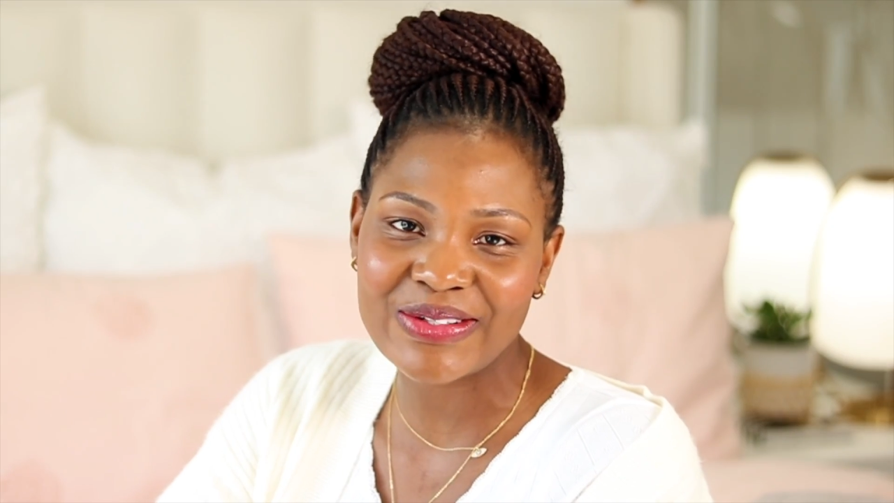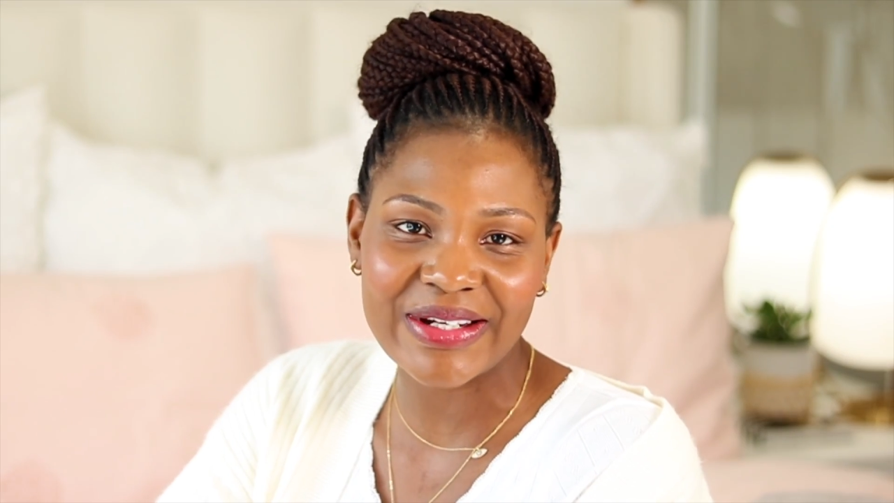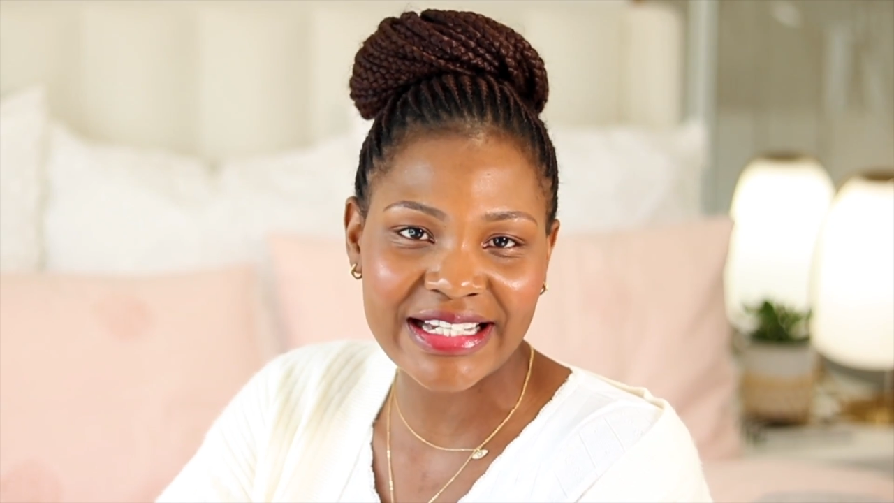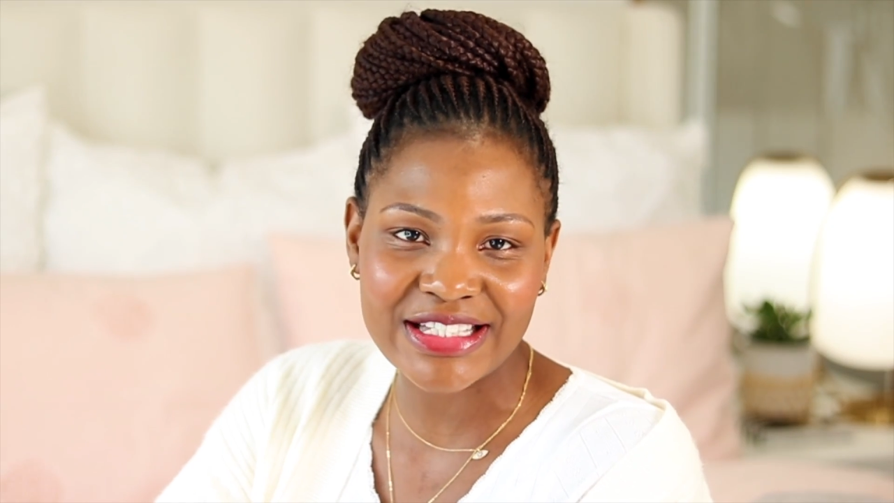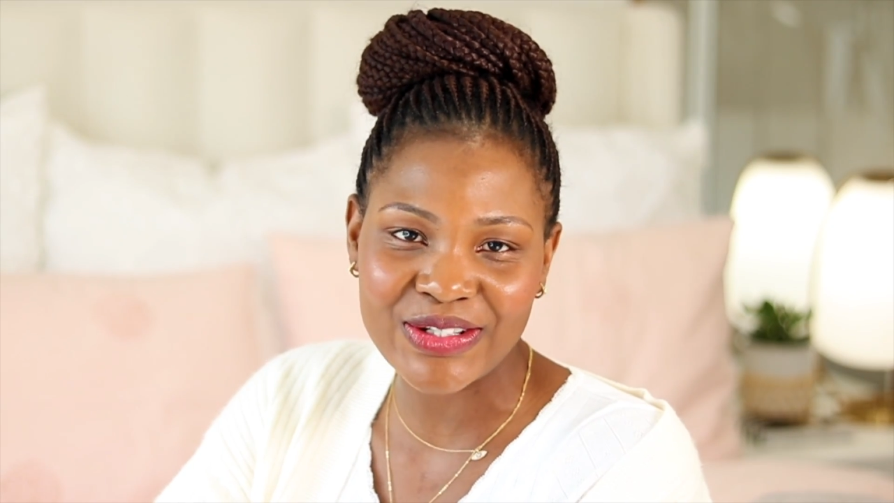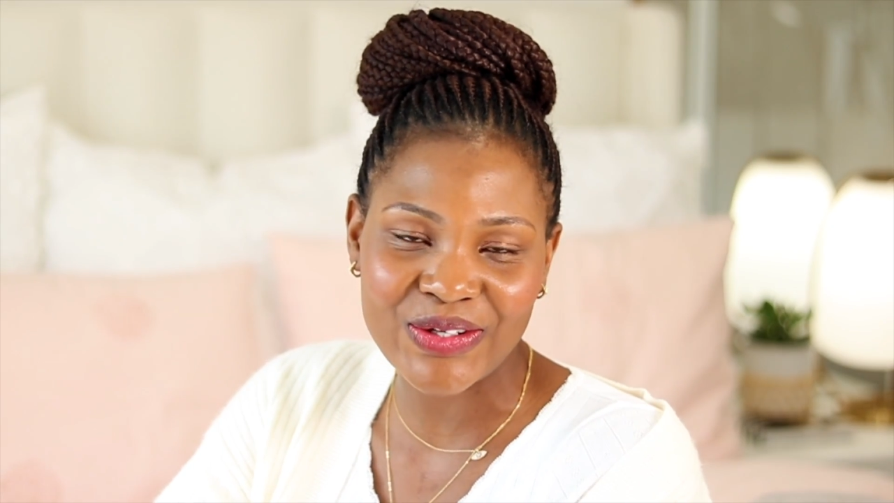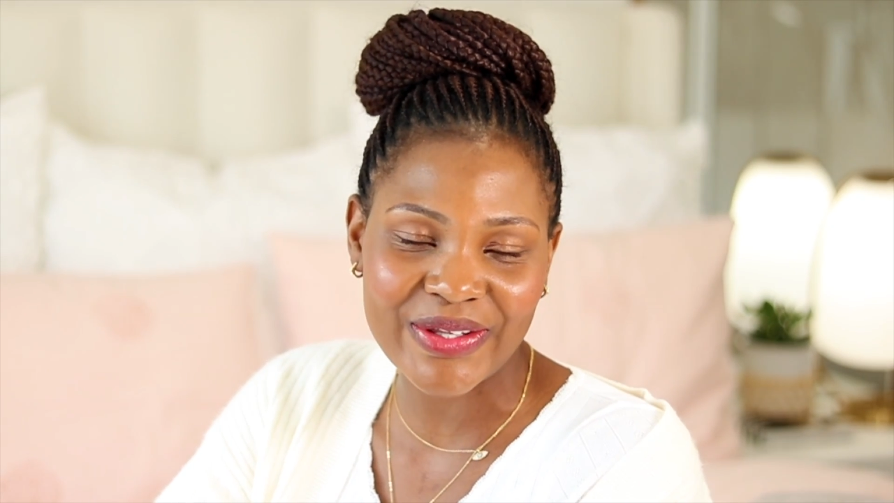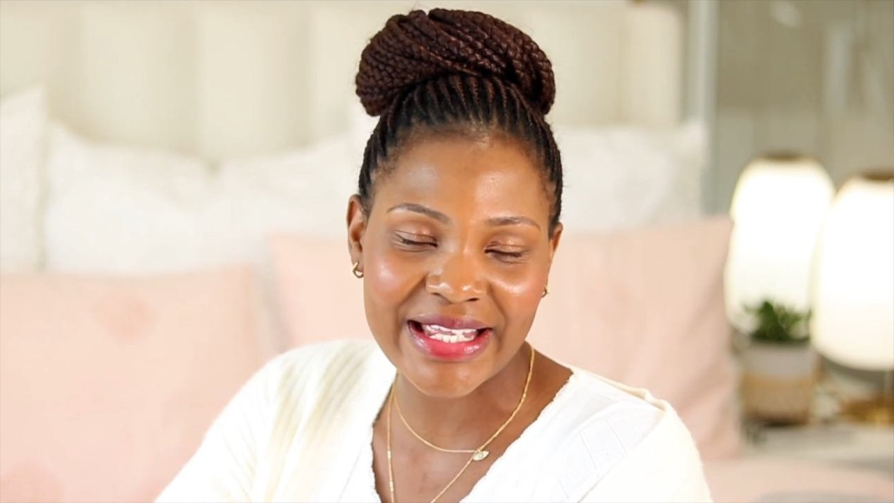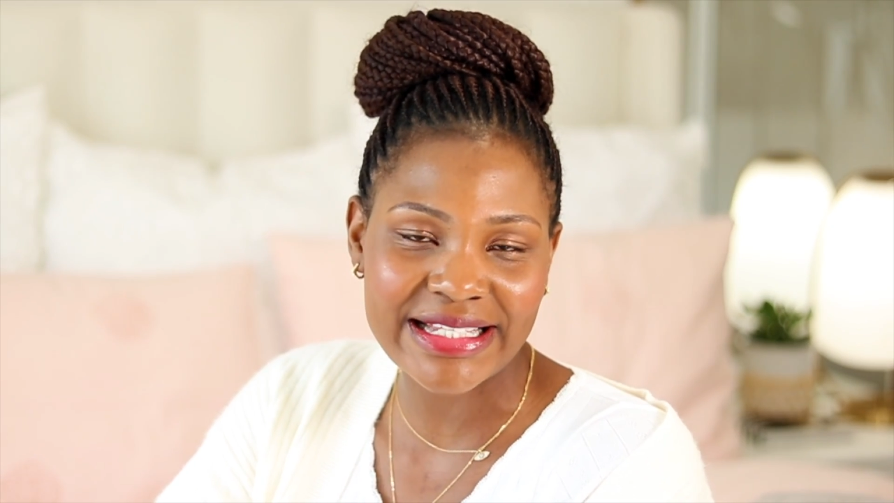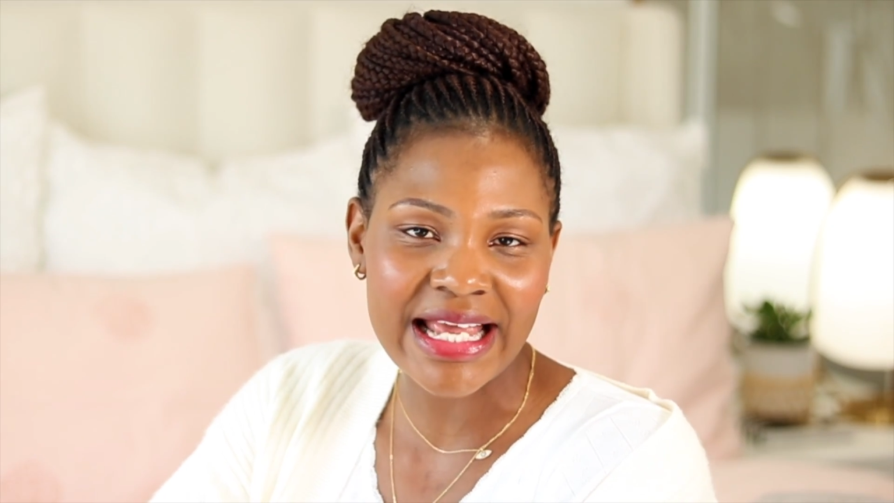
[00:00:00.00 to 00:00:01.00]
to let you know
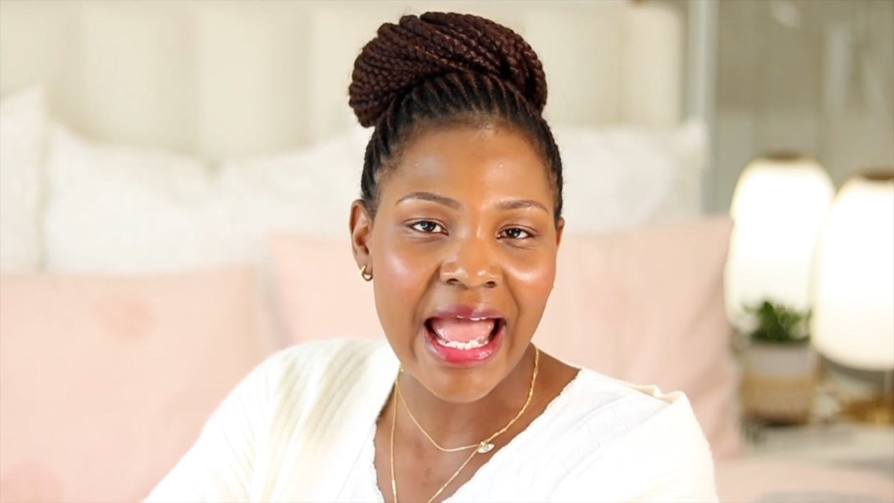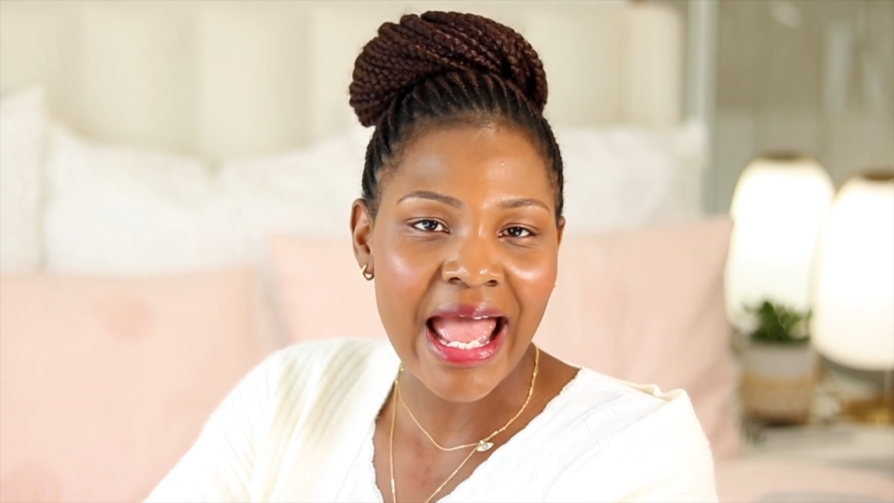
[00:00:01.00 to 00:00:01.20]
that